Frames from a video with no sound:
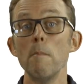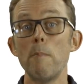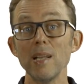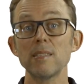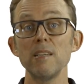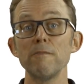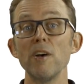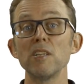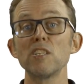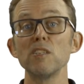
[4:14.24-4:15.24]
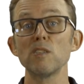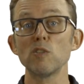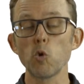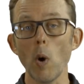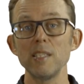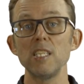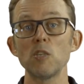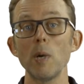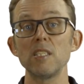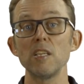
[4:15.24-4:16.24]
Best inverters
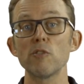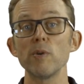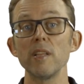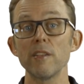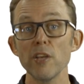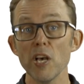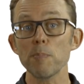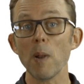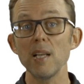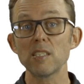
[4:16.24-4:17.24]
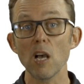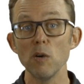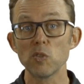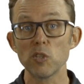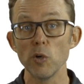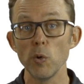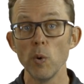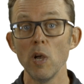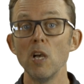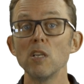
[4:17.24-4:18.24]
2023. Third place goes to
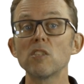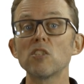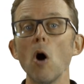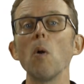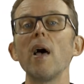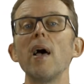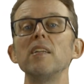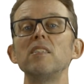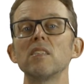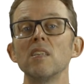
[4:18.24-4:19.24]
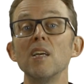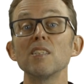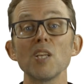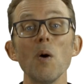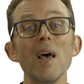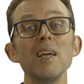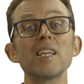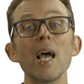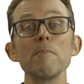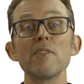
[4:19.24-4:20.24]
SolarEdge. SolarEdge
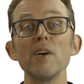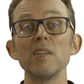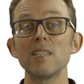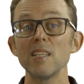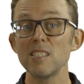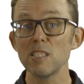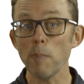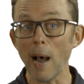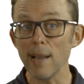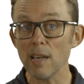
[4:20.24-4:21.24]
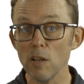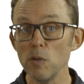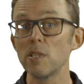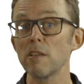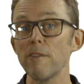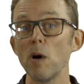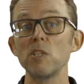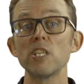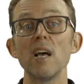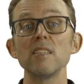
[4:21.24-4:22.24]
came third despite losing vote
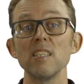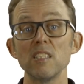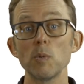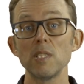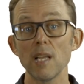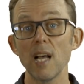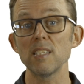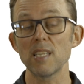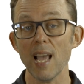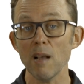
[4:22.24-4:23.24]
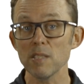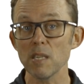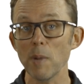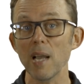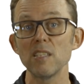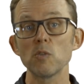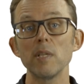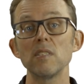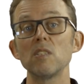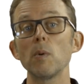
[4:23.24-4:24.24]
share since we started counting back in
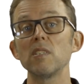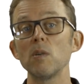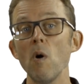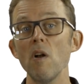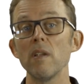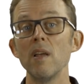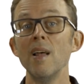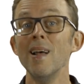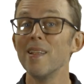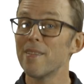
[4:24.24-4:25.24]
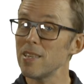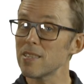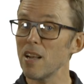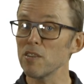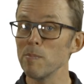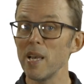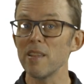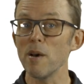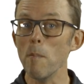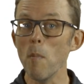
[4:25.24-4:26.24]
2021. This tells me
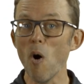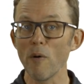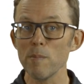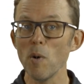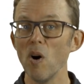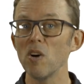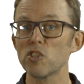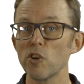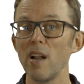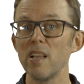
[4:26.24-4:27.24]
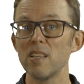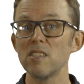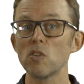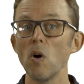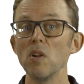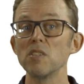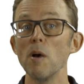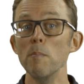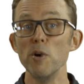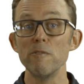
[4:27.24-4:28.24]
that more and more Australian installers
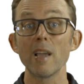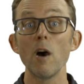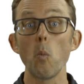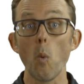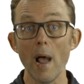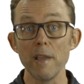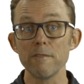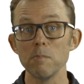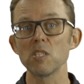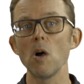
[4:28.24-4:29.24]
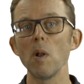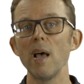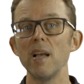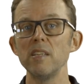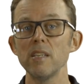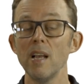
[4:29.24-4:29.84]
are moving away from SolarEdge.